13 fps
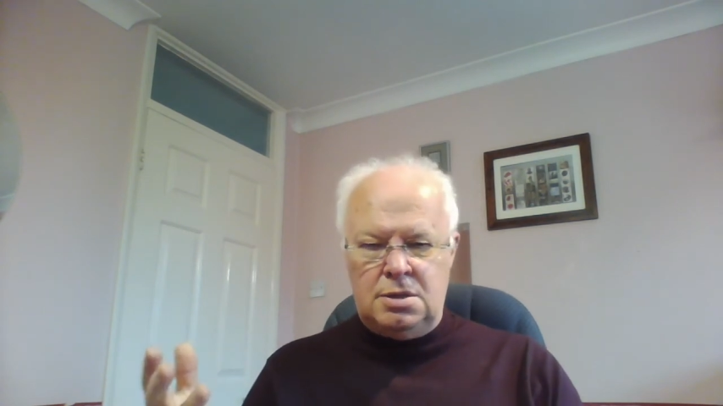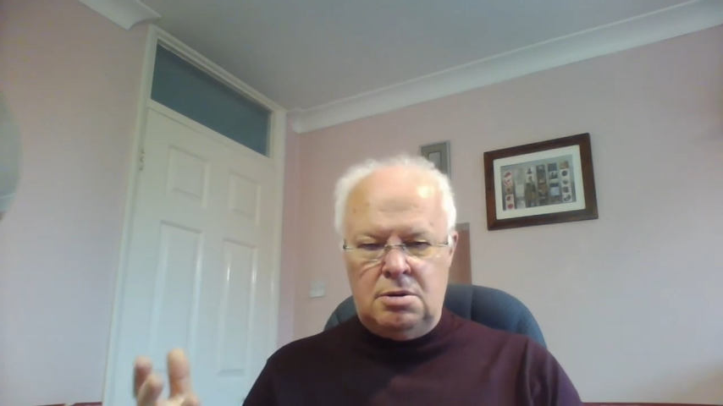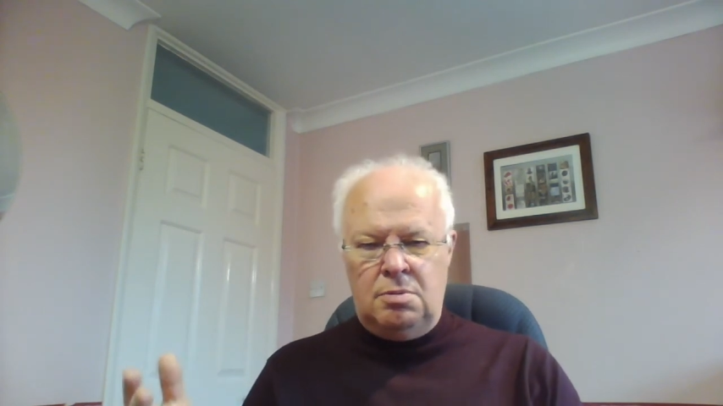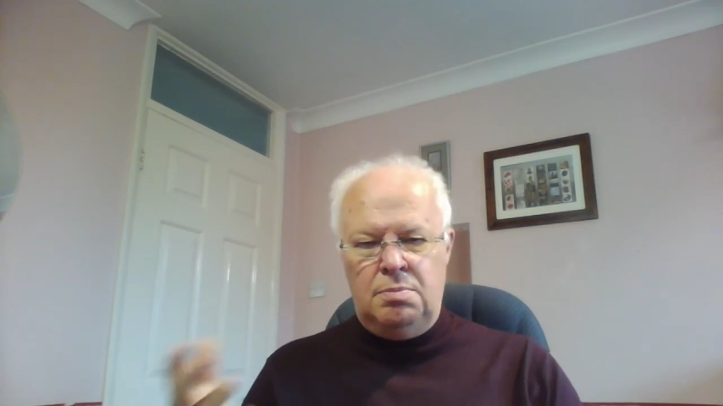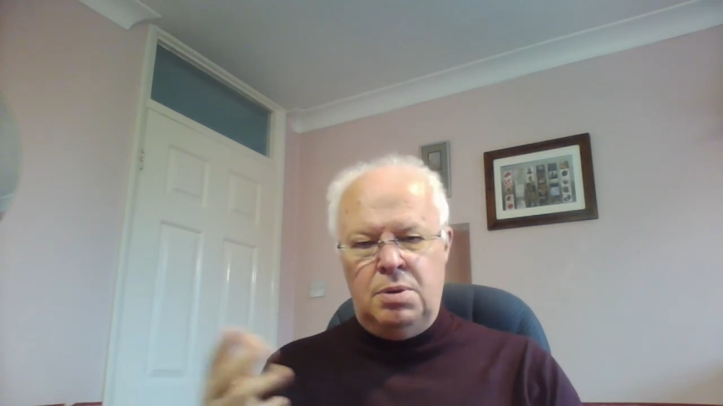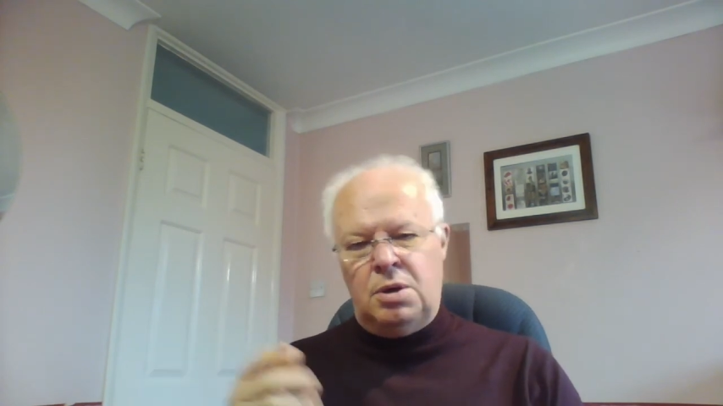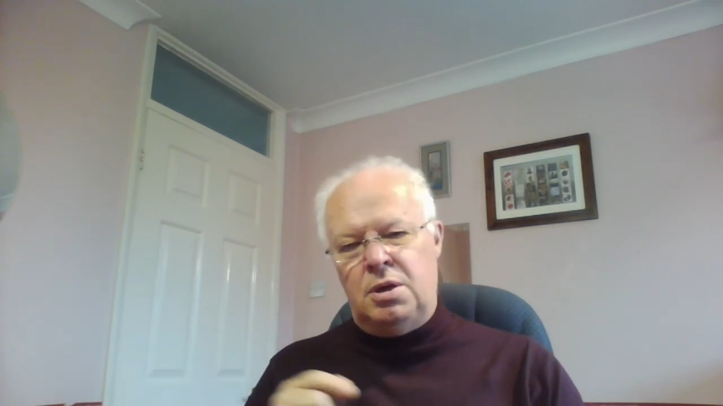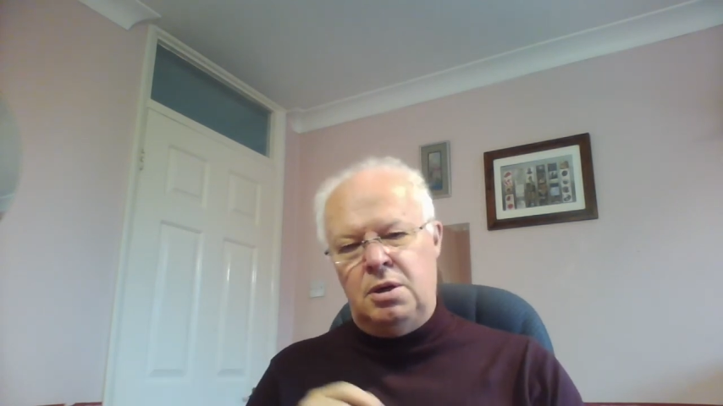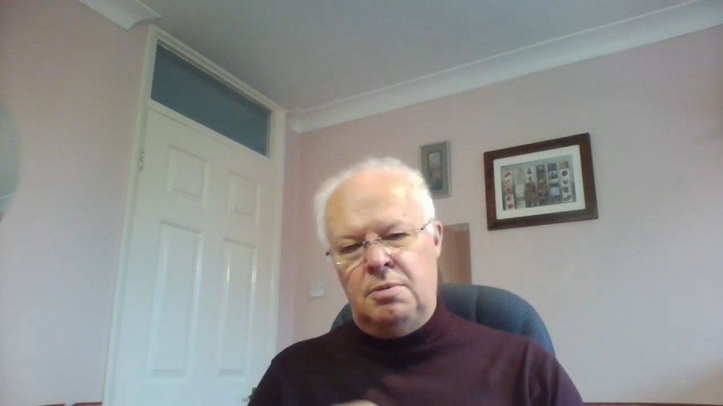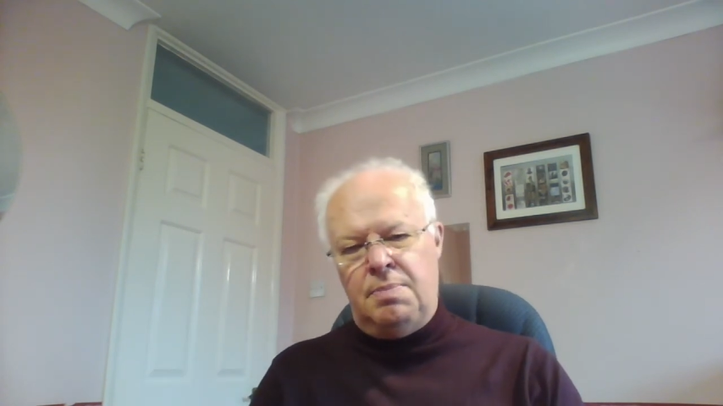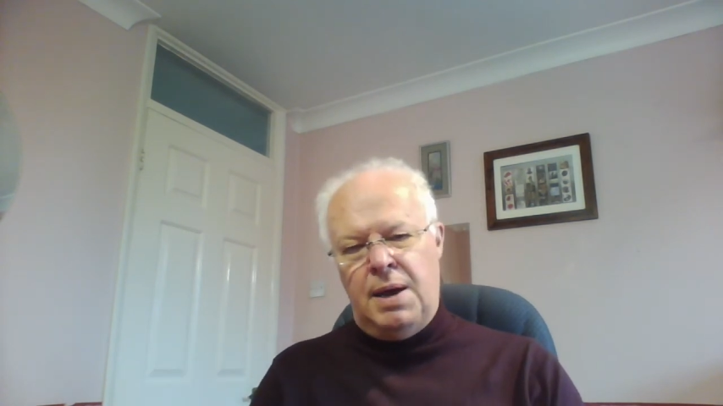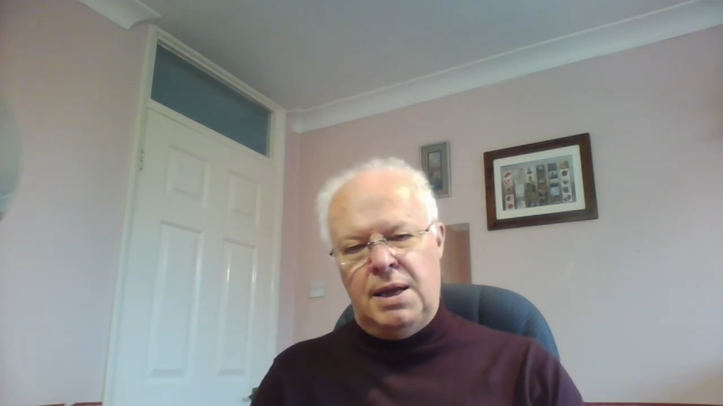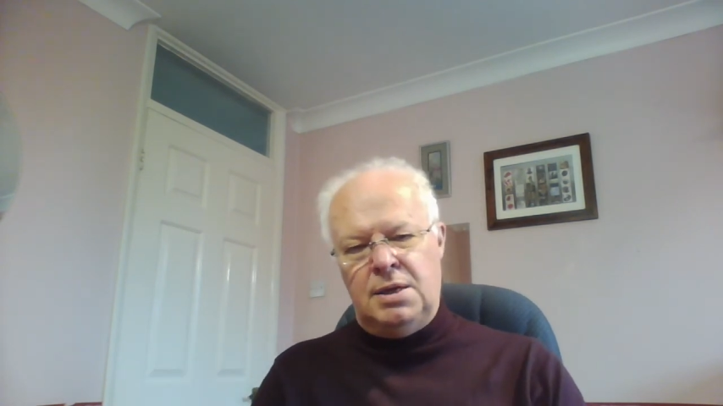on Buckingham
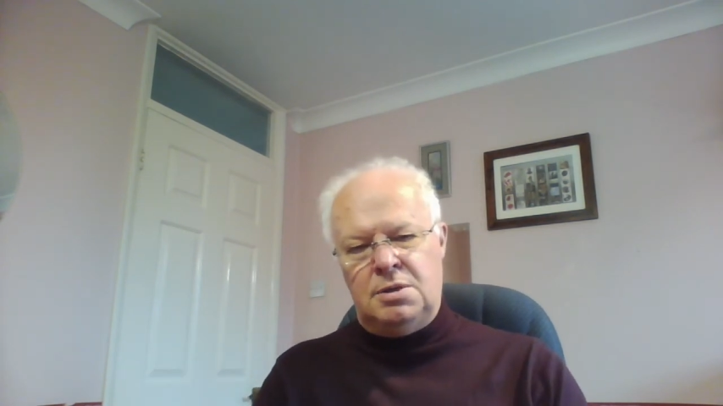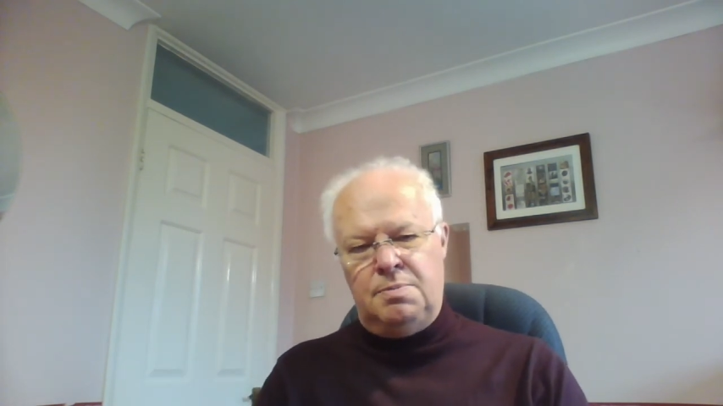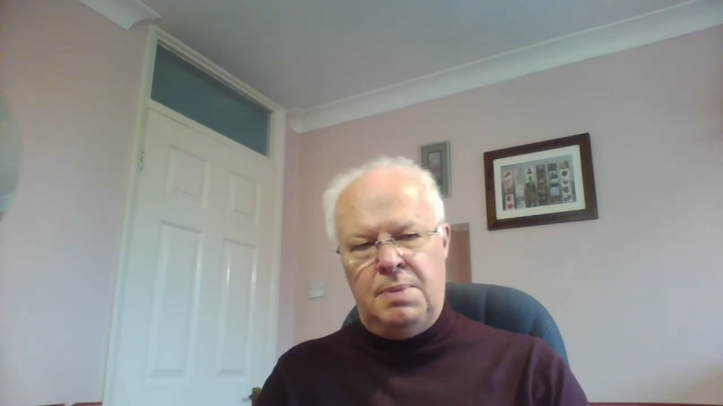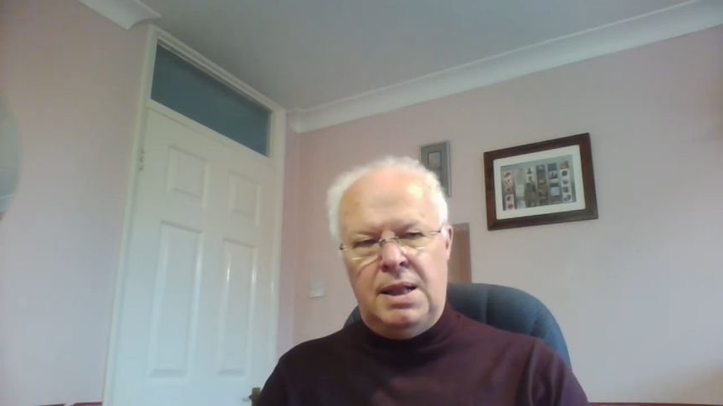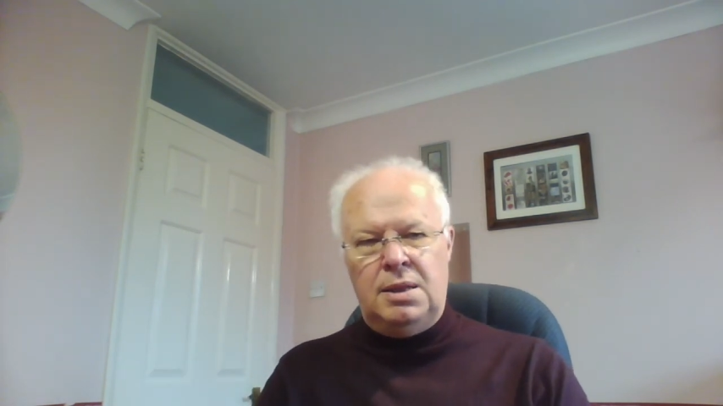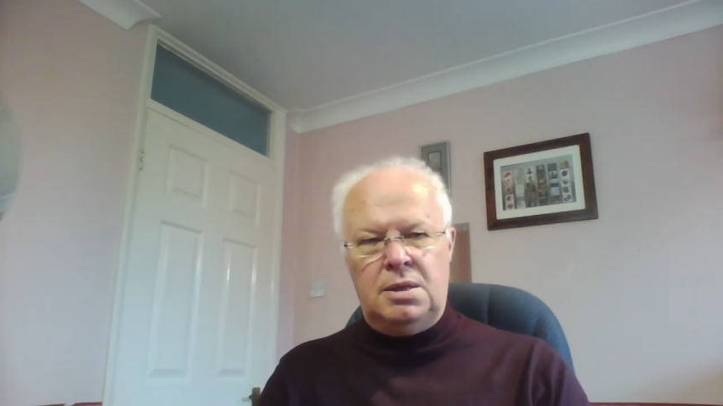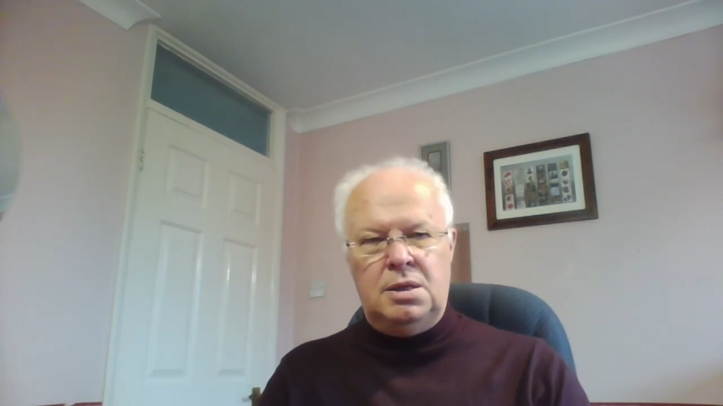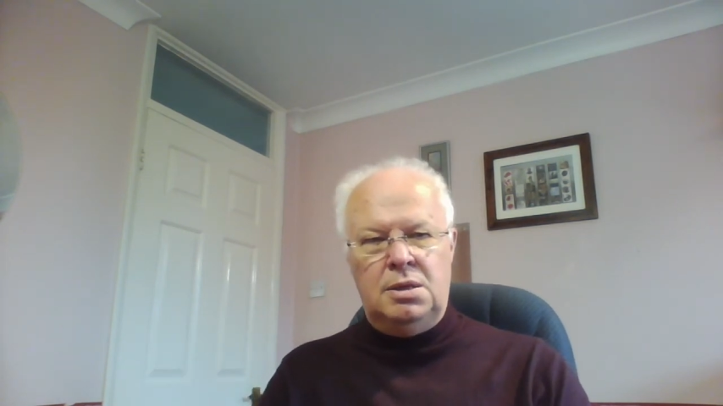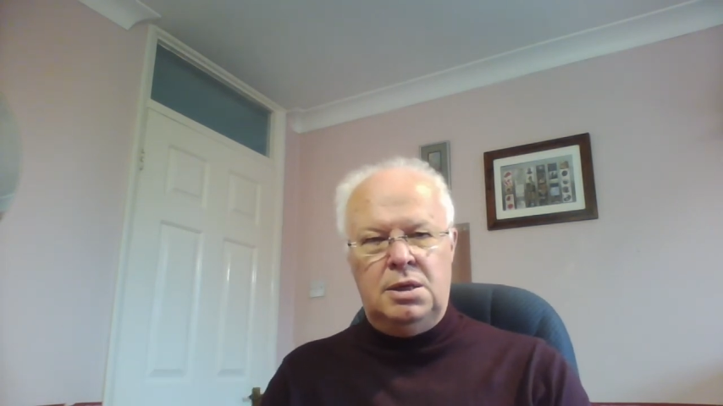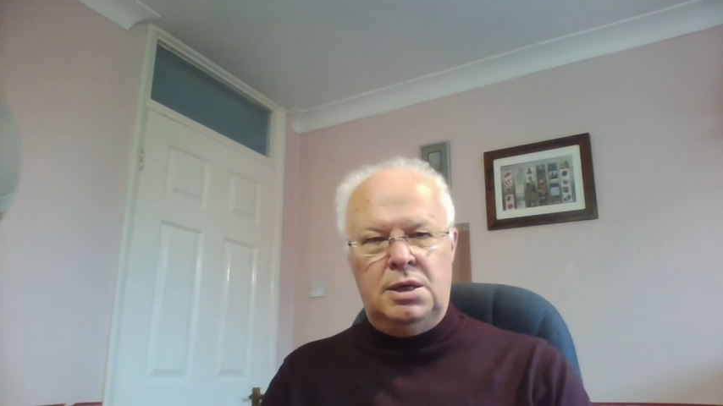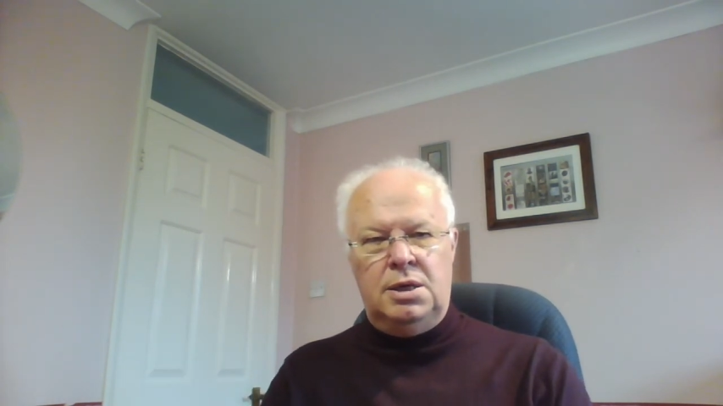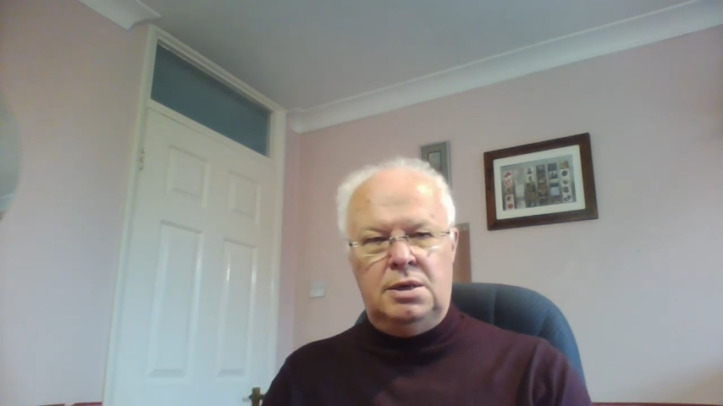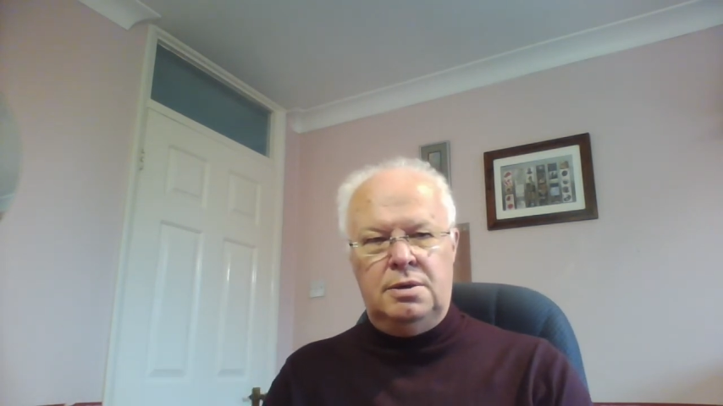Palace
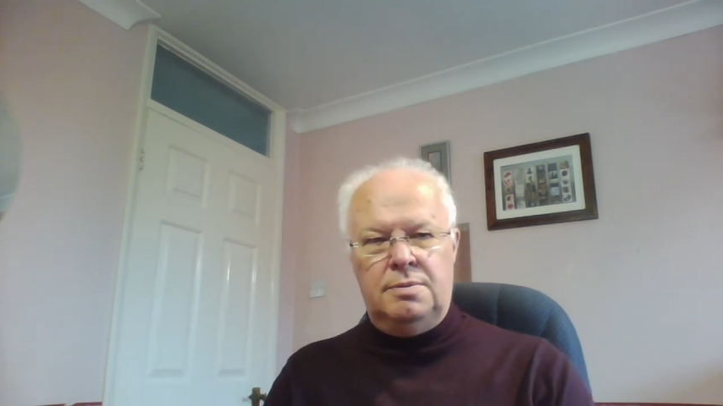balcony.